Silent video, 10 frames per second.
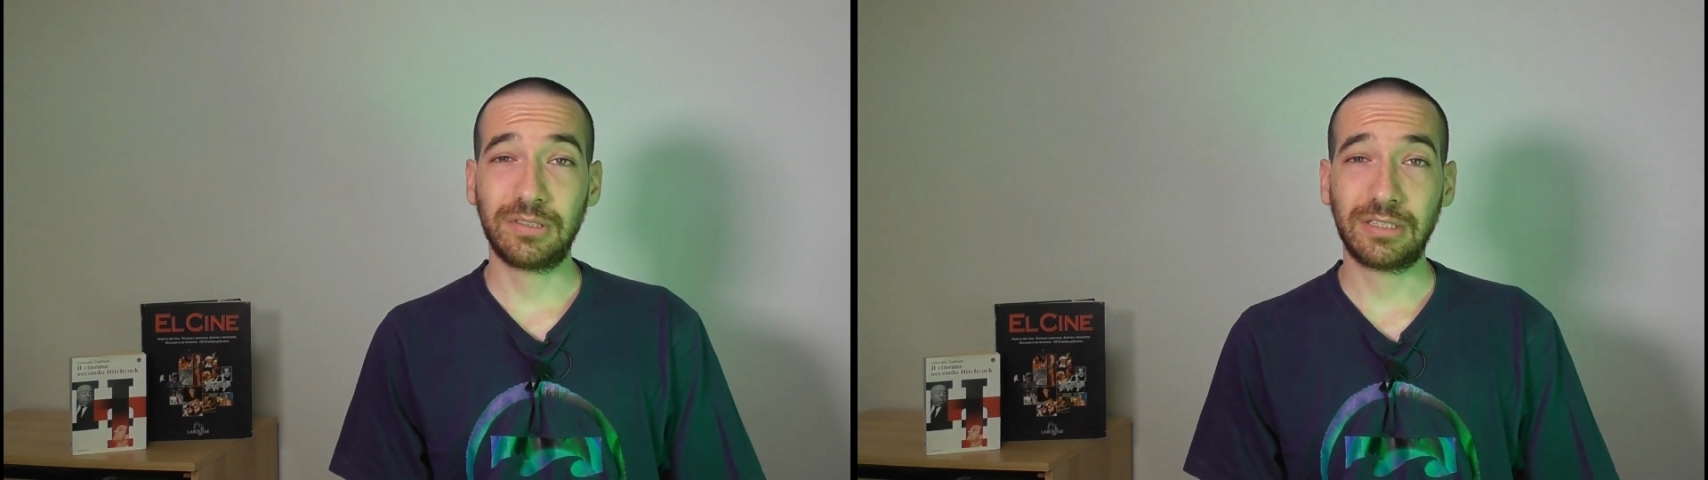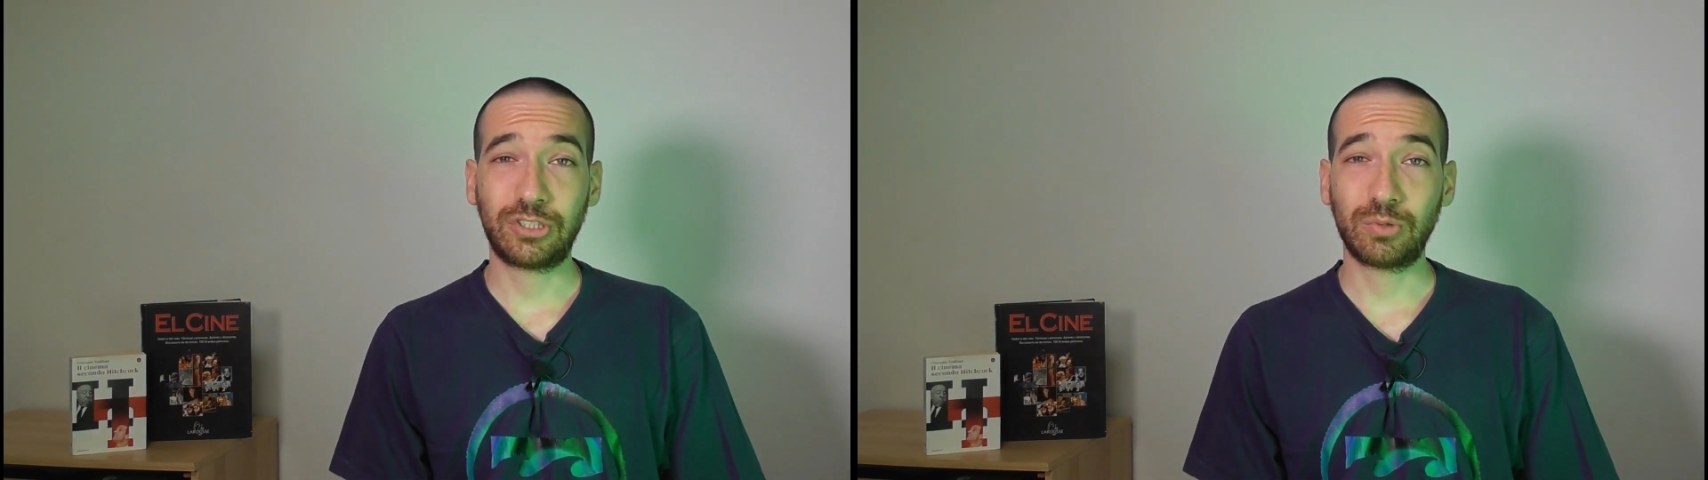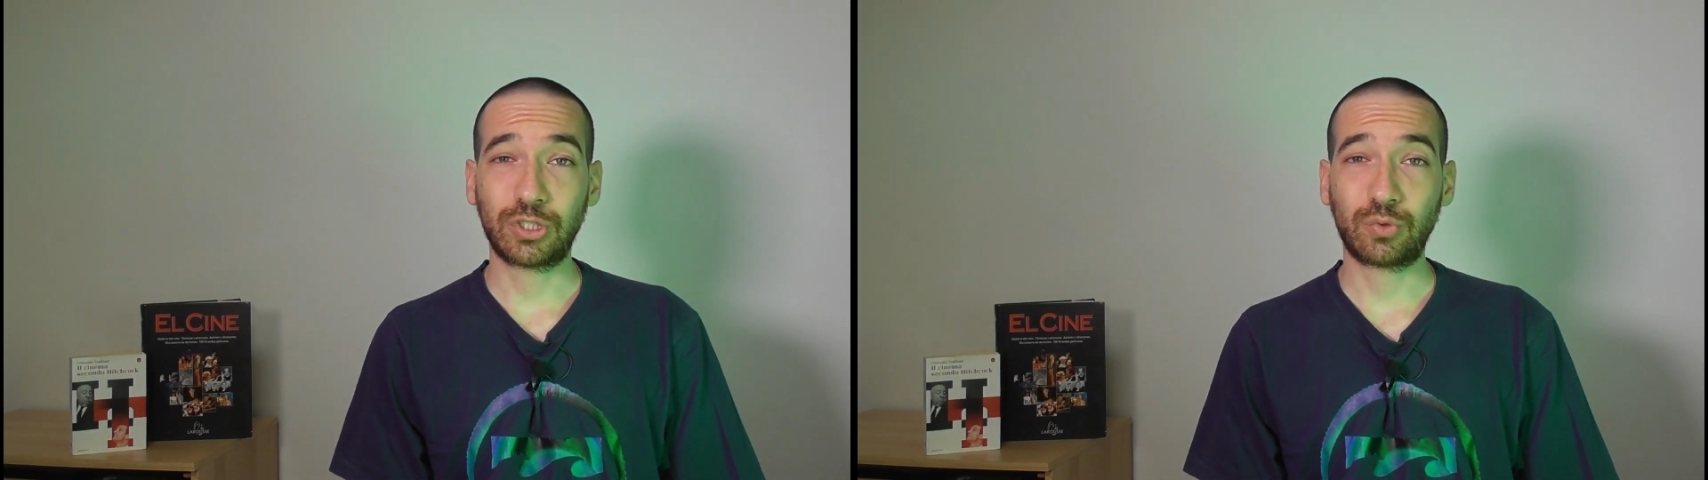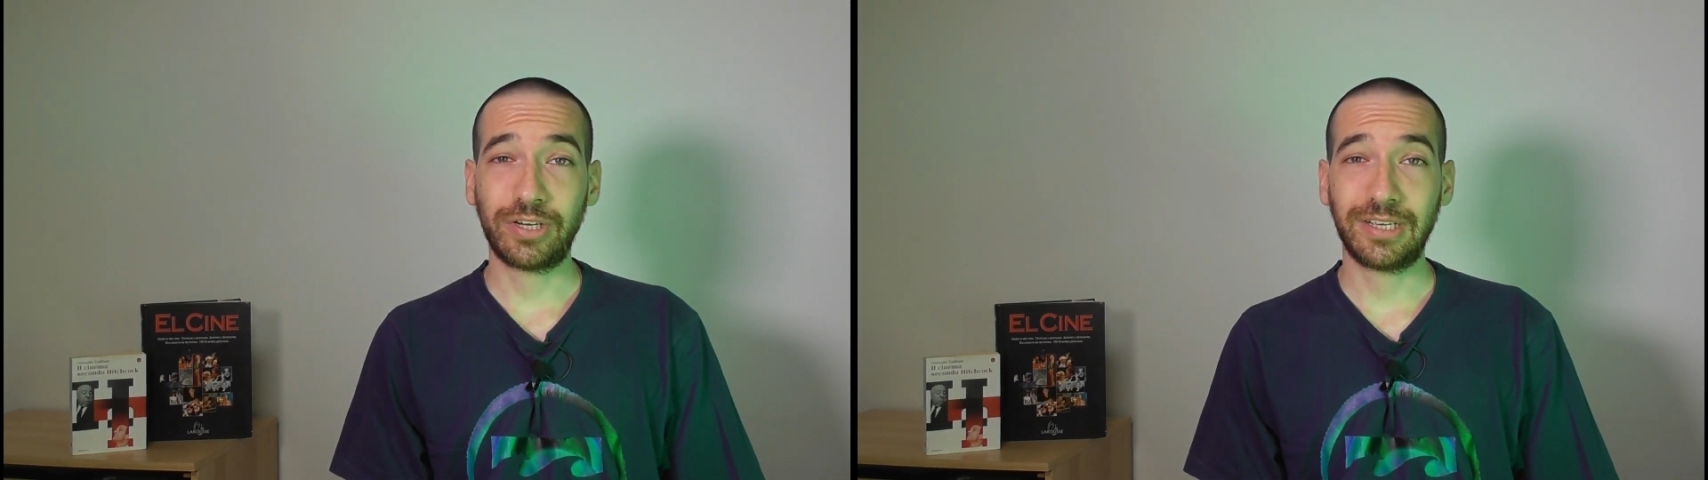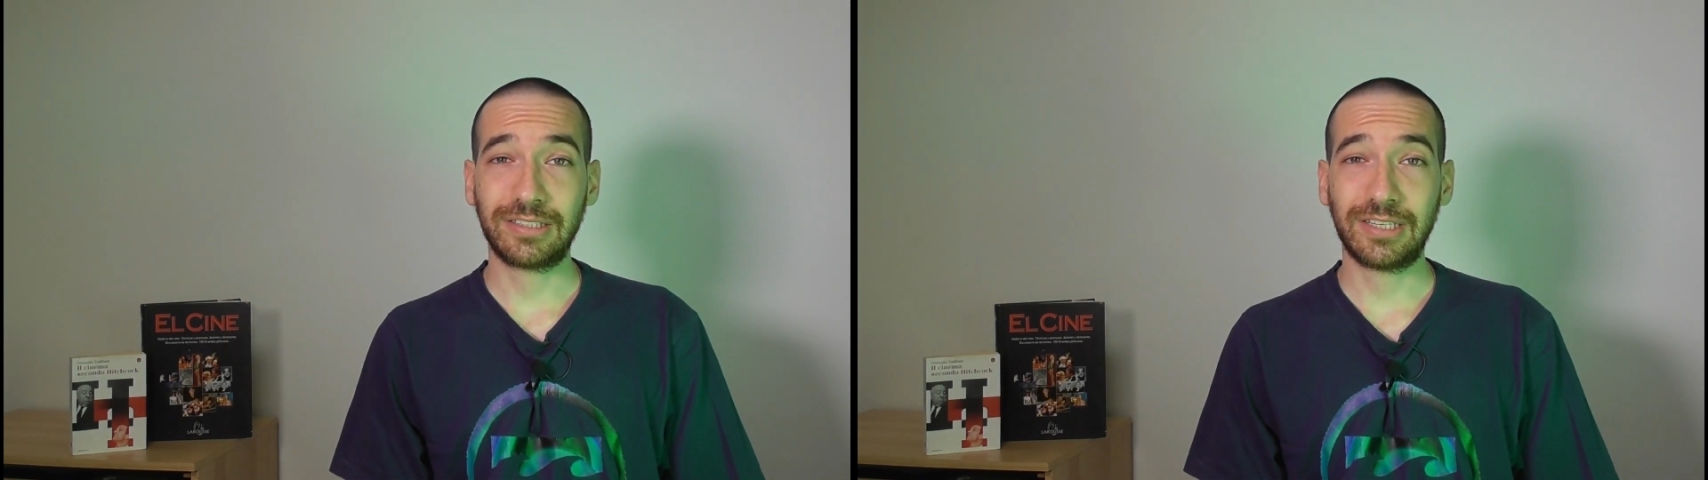that she was
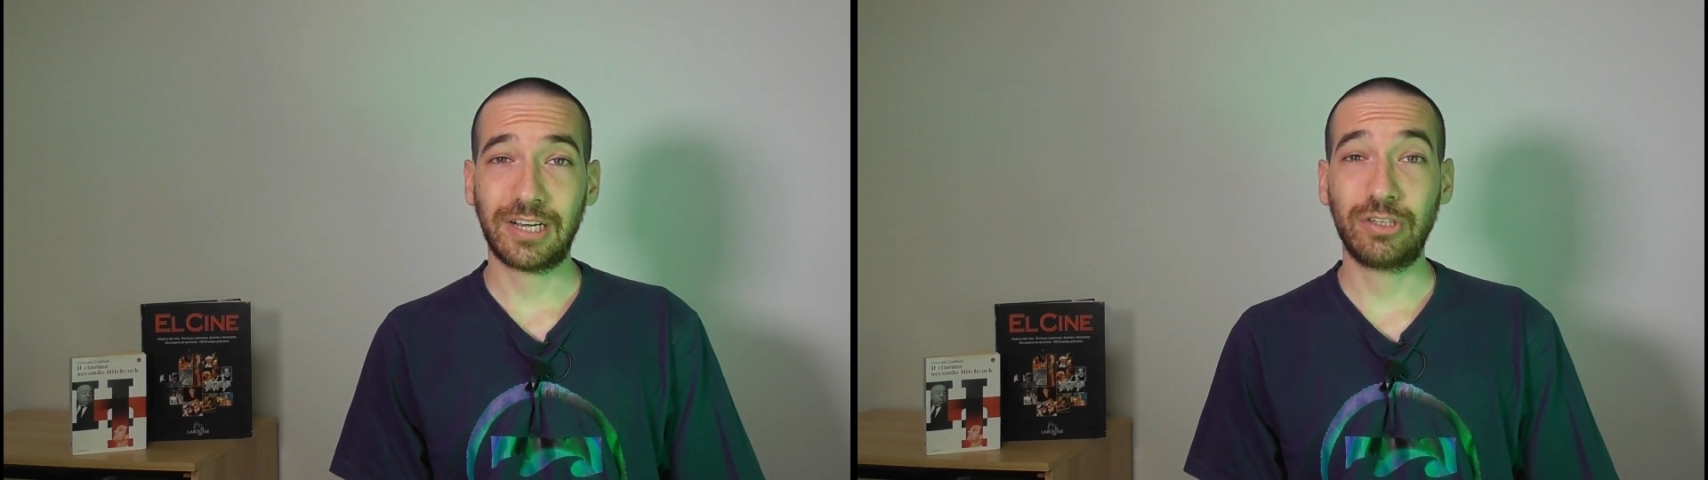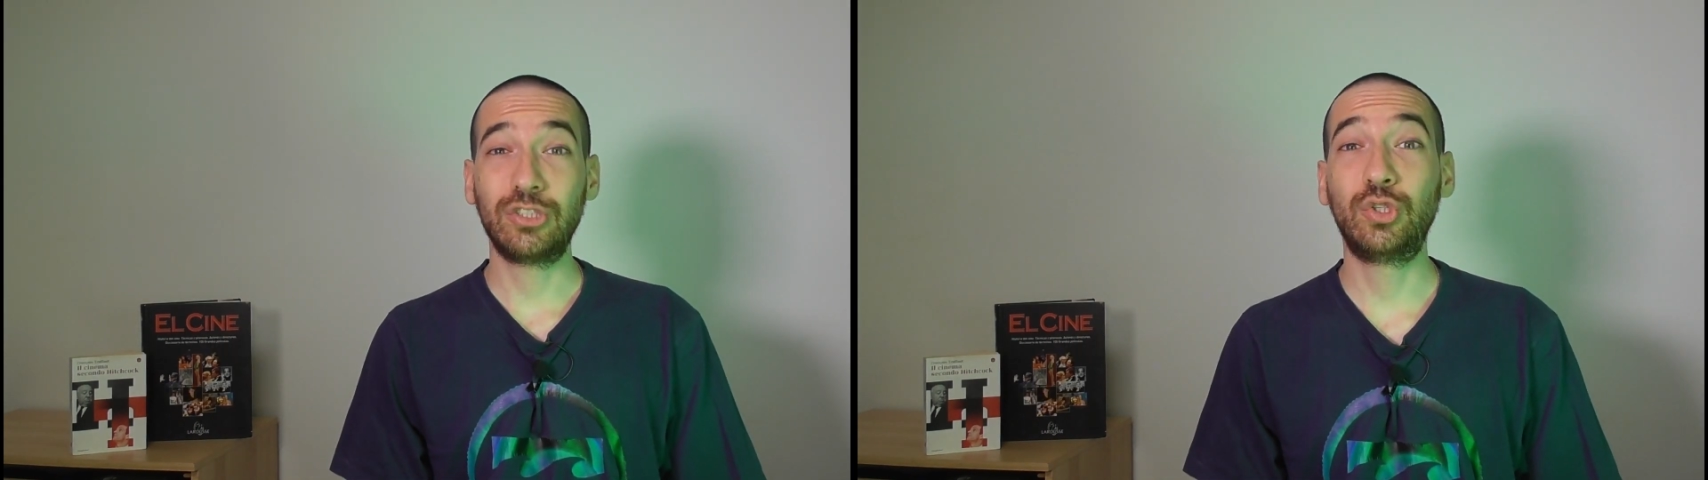writing a diary